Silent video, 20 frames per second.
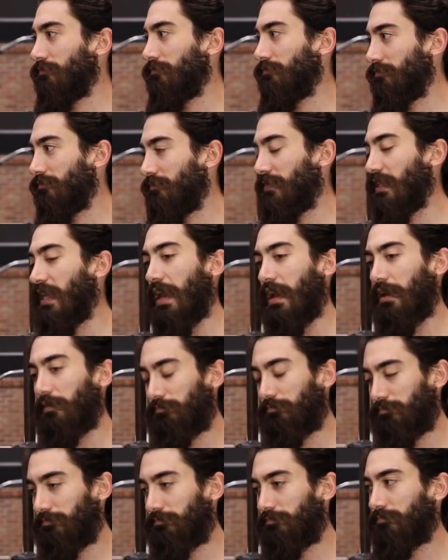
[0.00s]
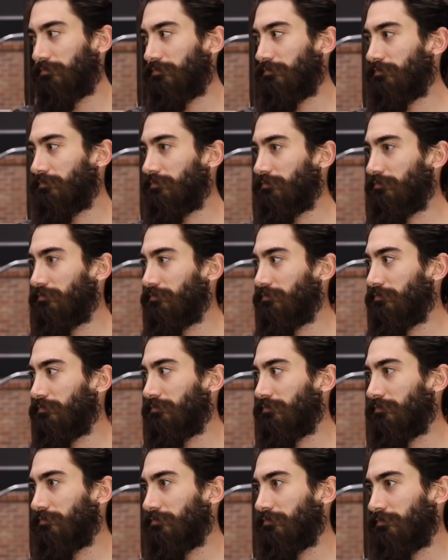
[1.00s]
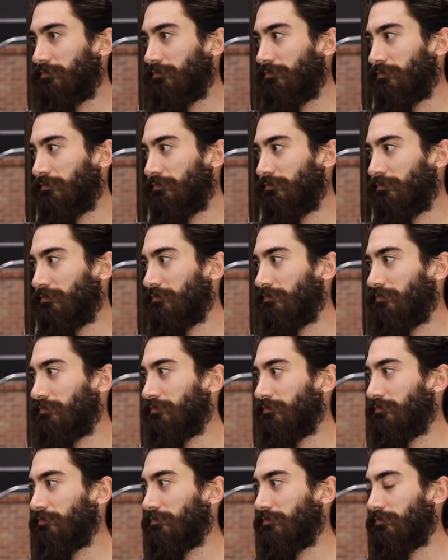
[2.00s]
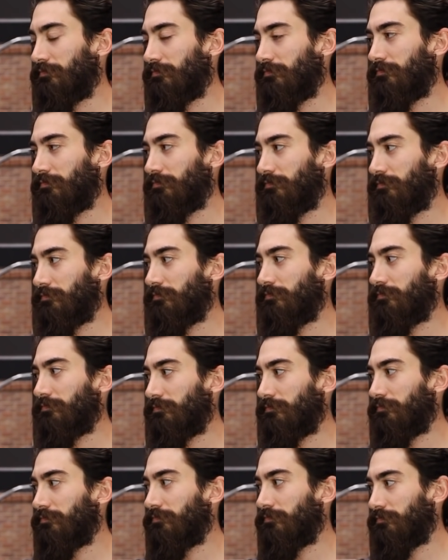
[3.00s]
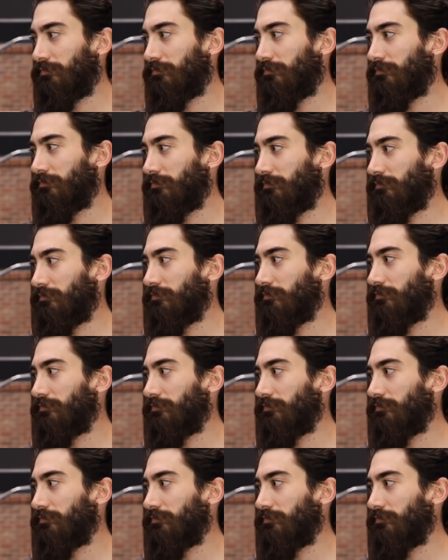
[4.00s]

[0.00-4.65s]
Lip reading: (not speaking)